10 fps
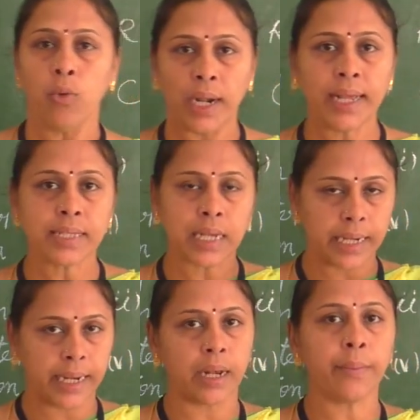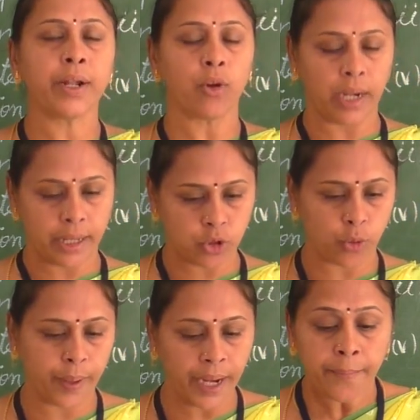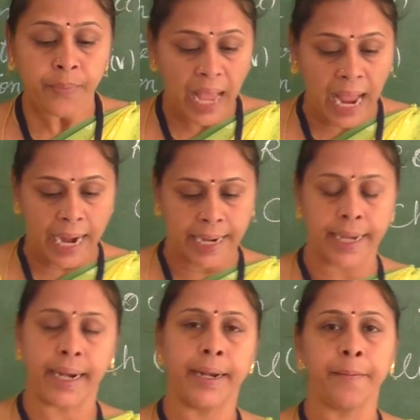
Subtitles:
Only a certain limit only should be added.